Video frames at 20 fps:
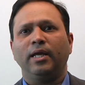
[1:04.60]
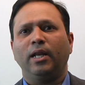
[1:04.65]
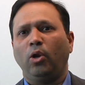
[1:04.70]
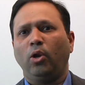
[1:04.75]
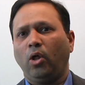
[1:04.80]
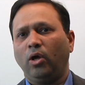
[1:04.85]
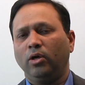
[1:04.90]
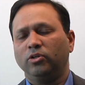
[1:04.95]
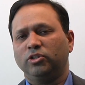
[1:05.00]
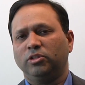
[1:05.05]
and
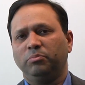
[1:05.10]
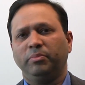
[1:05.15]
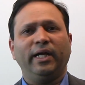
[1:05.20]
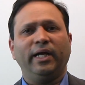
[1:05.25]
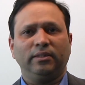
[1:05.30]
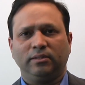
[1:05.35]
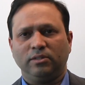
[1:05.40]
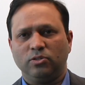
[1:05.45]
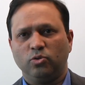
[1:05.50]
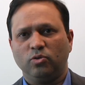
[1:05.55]
long term
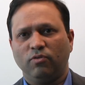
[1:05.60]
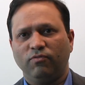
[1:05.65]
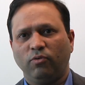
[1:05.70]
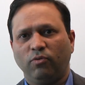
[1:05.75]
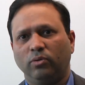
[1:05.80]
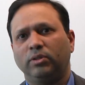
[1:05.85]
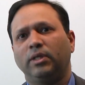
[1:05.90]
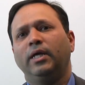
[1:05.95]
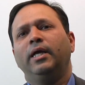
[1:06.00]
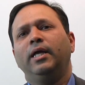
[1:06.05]
health and so
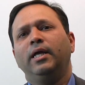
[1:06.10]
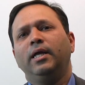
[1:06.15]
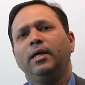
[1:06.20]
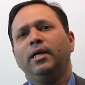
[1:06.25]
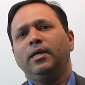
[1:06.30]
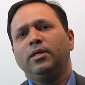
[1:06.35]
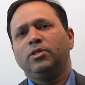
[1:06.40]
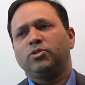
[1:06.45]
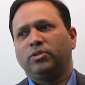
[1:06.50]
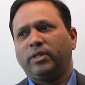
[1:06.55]
forth.
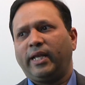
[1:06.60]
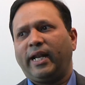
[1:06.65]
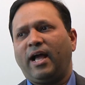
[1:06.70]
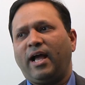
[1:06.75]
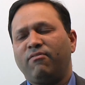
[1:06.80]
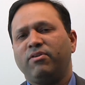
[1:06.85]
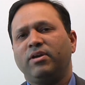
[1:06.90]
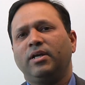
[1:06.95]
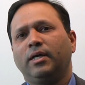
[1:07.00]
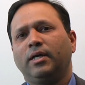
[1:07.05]
So they're
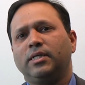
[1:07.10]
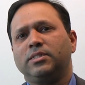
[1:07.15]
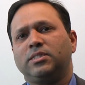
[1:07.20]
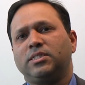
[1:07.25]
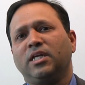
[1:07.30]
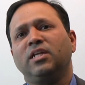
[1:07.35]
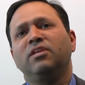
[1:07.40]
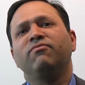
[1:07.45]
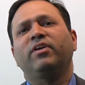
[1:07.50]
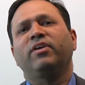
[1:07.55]
having a
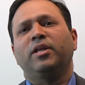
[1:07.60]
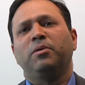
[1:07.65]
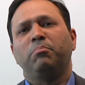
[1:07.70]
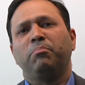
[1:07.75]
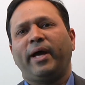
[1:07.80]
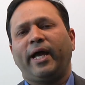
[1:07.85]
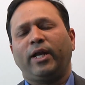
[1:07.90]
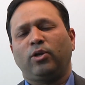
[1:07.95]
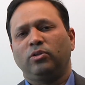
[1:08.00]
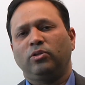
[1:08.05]
significant
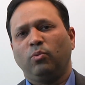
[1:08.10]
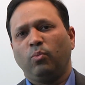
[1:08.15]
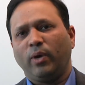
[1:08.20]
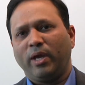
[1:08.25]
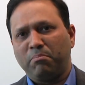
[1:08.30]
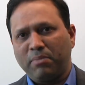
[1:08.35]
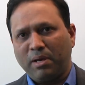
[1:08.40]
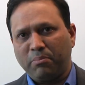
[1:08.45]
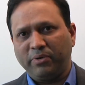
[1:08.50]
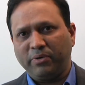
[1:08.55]
impact on the way
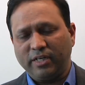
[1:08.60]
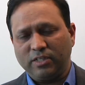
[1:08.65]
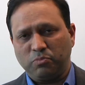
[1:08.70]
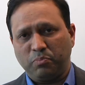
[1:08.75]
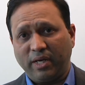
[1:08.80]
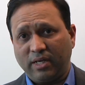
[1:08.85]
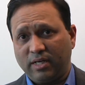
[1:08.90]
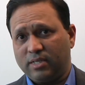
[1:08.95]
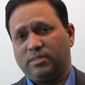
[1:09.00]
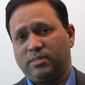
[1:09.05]
memory is
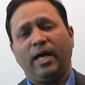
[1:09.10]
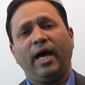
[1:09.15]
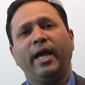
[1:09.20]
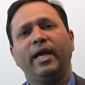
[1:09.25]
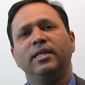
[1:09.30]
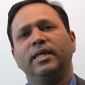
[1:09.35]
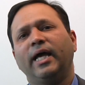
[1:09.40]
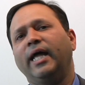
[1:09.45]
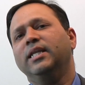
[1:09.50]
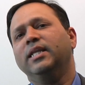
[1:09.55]
being
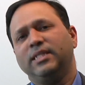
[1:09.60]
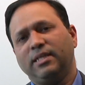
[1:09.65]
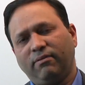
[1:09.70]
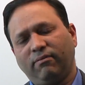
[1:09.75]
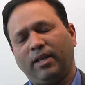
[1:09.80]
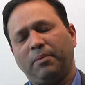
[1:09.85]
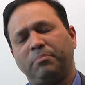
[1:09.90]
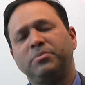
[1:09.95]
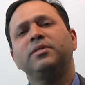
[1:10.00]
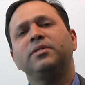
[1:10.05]
designed and
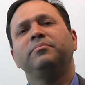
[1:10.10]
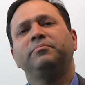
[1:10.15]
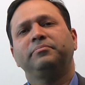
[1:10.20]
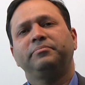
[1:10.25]
developed.